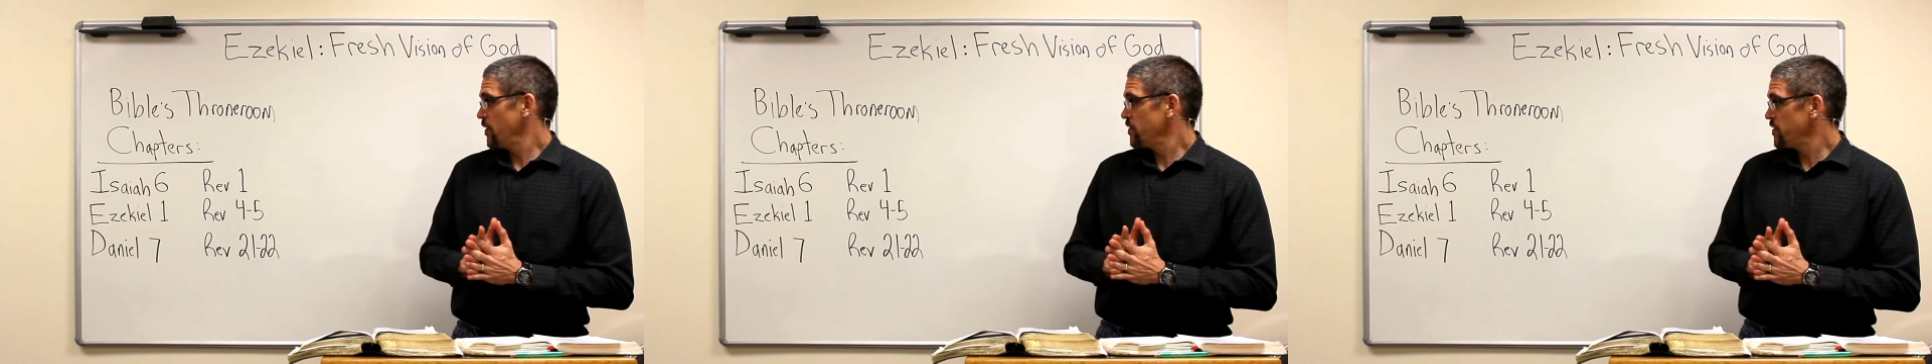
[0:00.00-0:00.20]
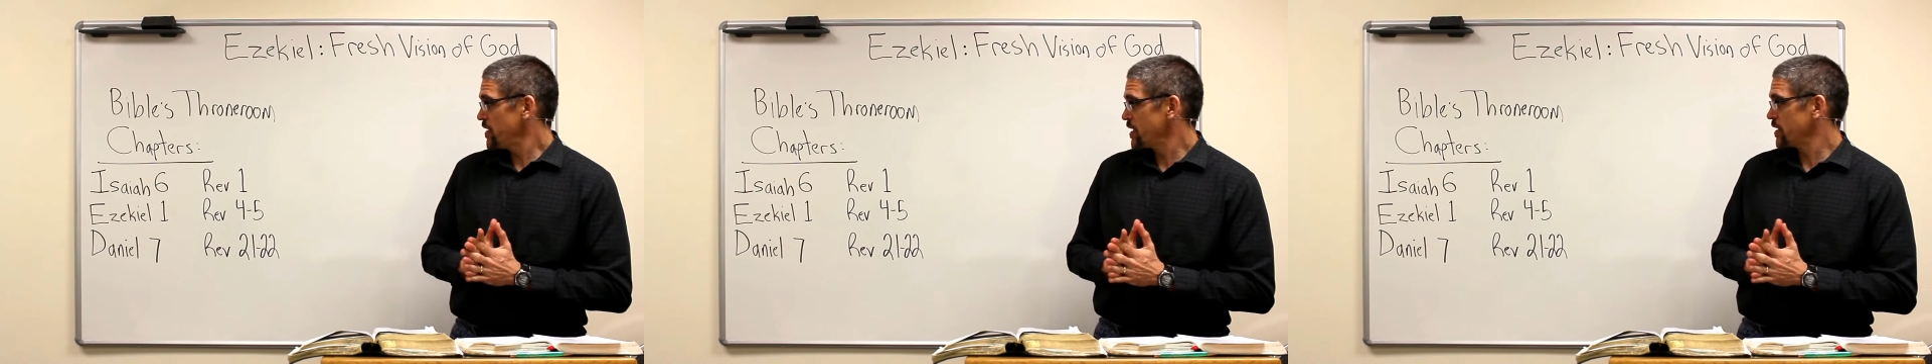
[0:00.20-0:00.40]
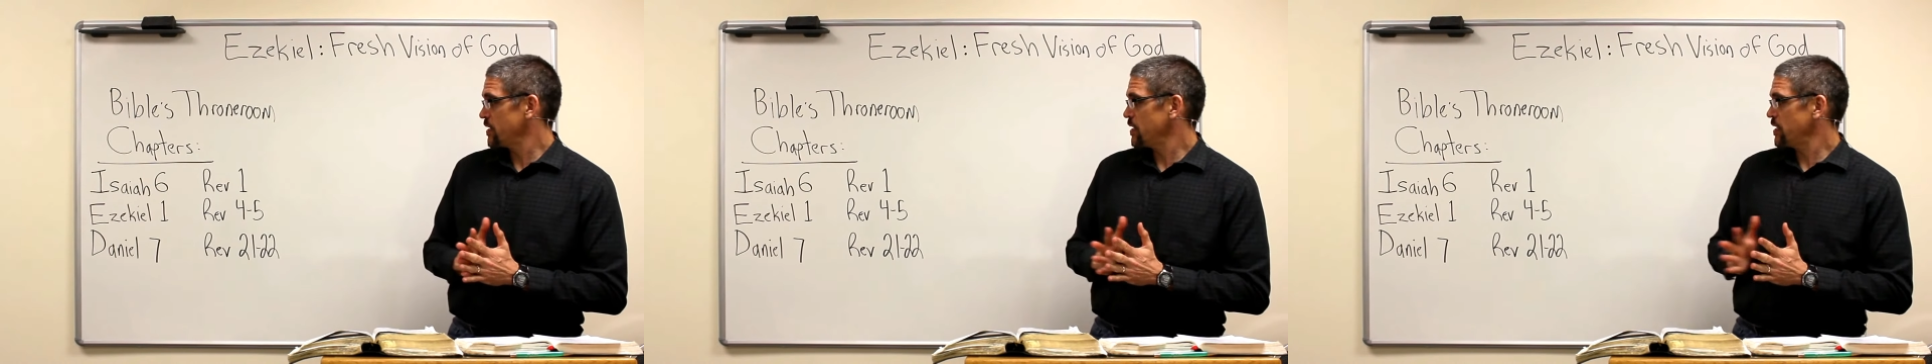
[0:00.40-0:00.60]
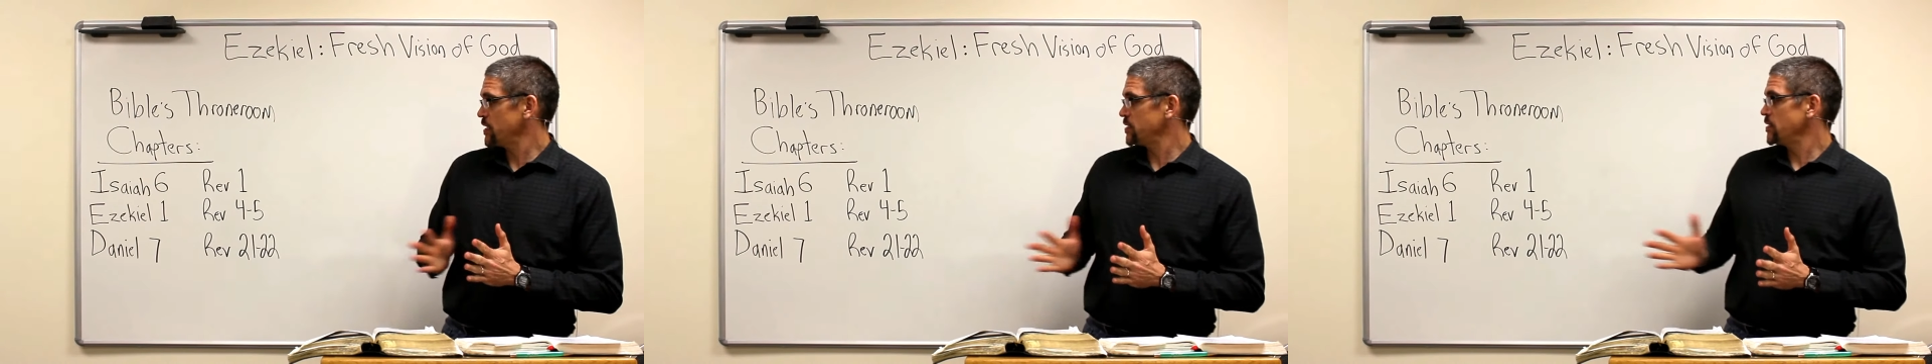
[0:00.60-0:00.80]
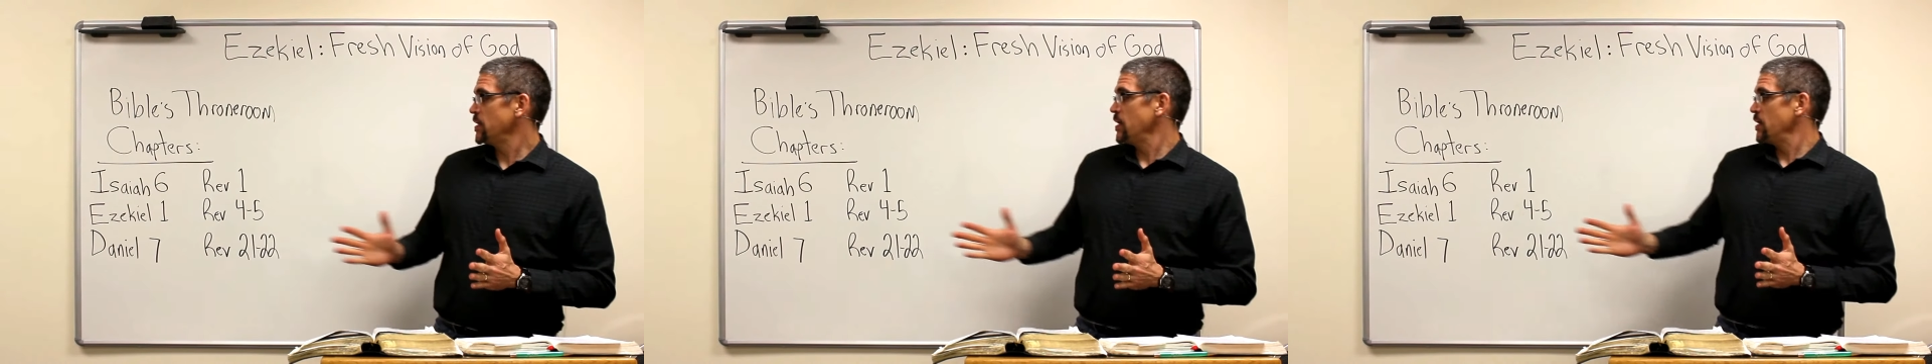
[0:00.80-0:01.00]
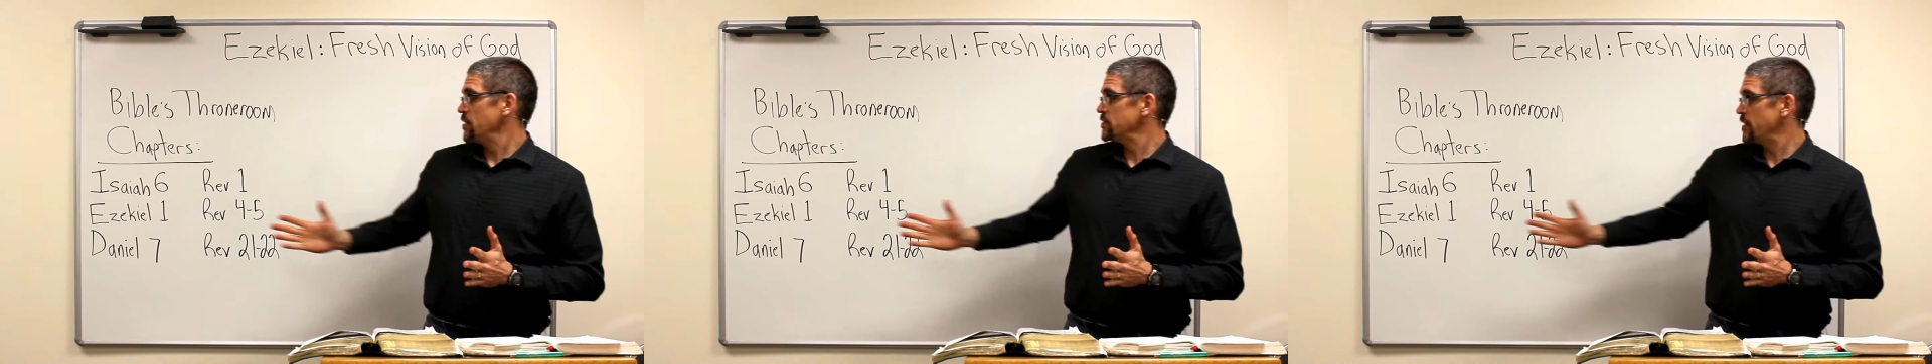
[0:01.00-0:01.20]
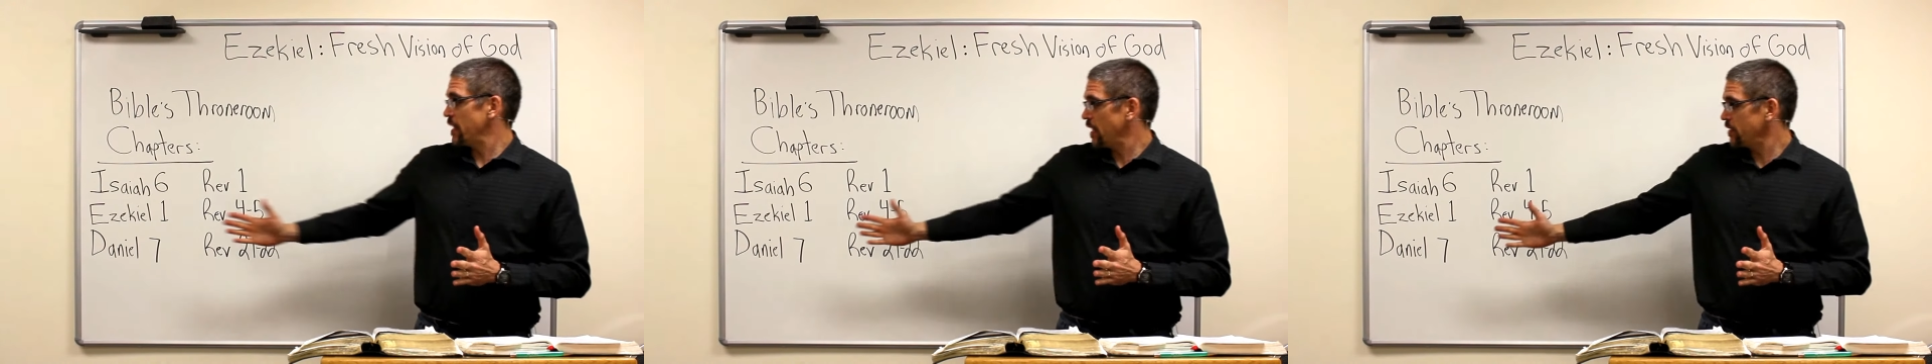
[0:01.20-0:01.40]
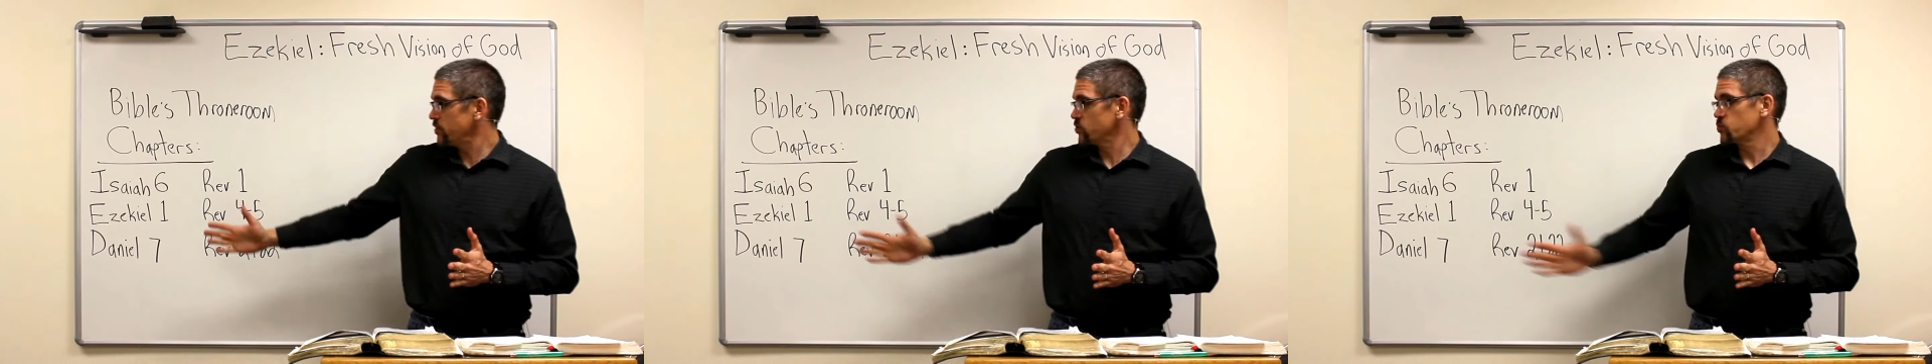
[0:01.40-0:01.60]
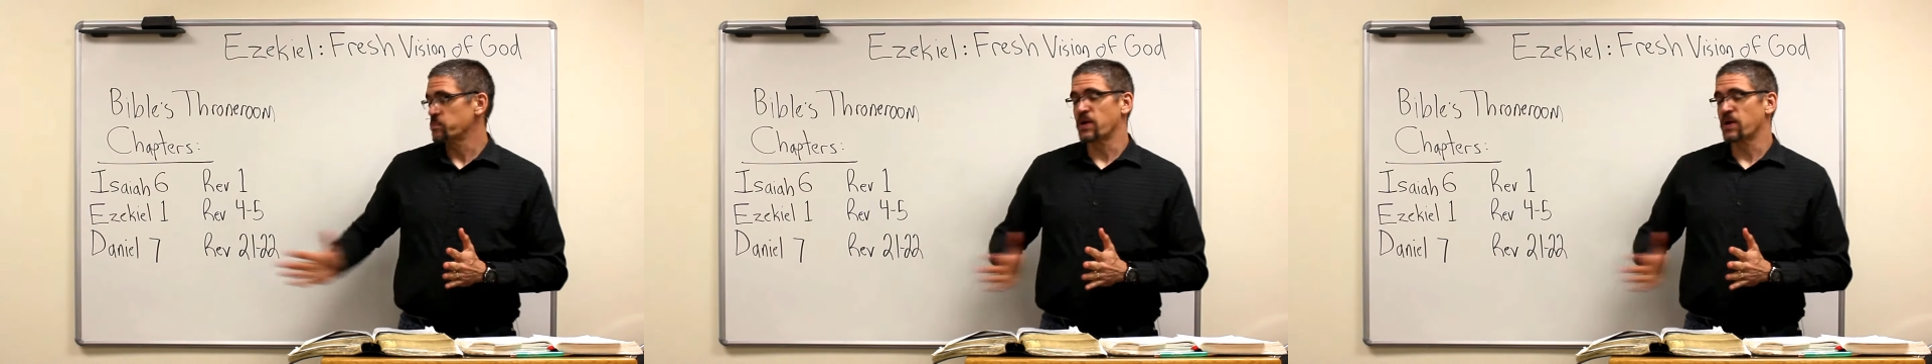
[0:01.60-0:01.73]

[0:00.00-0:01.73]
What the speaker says: Then, in Daniel's